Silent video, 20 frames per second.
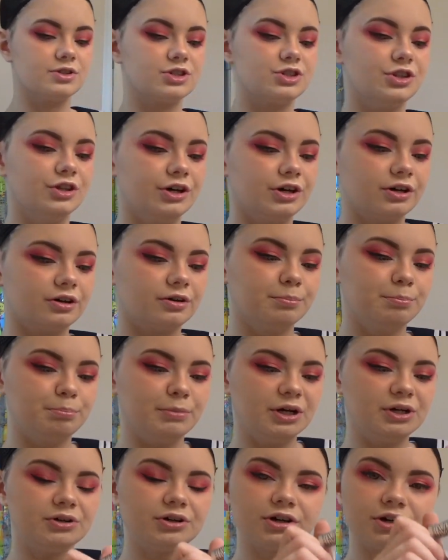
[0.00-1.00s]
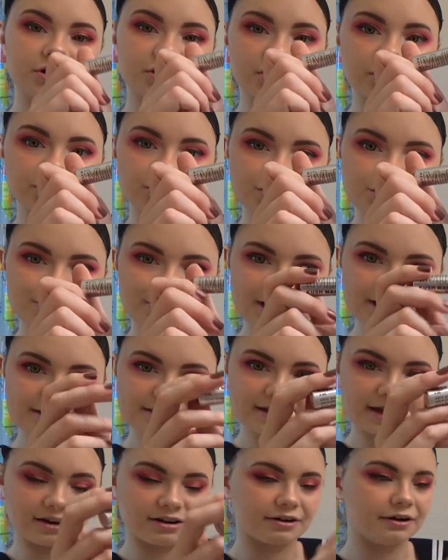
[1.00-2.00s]
The Milk Kush
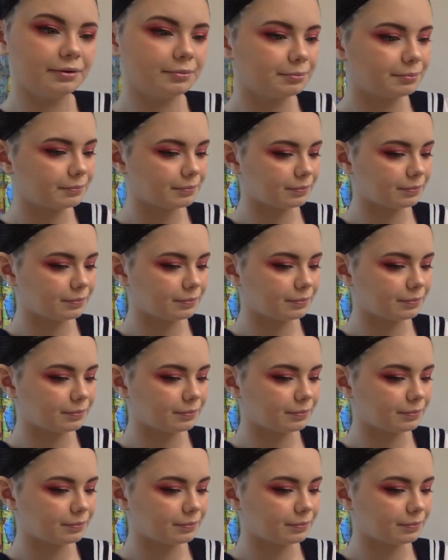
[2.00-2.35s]
mascara.